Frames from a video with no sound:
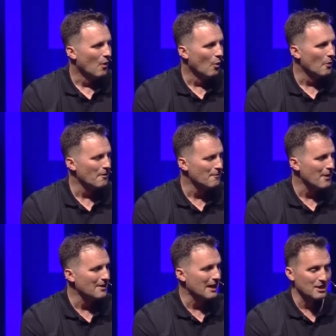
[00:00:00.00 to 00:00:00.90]
Or we're
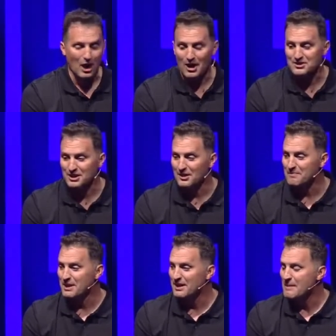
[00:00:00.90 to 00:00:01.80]
afraid that God's going to
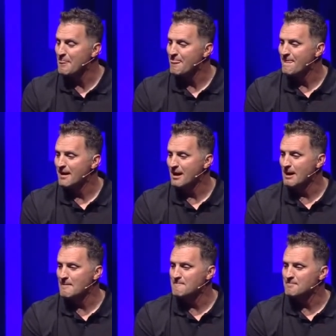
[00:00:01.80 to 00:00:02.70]
be
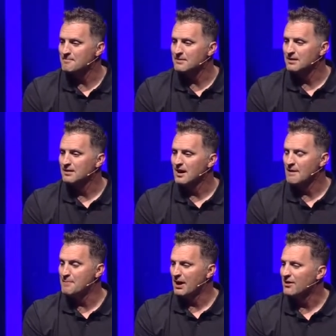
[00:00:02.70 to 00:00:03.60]
um,
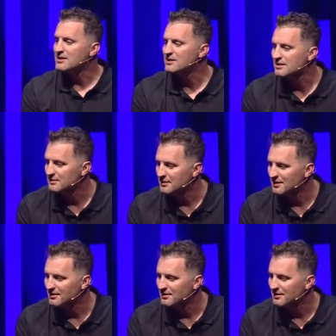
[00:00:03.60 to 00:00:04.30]
embarrassed.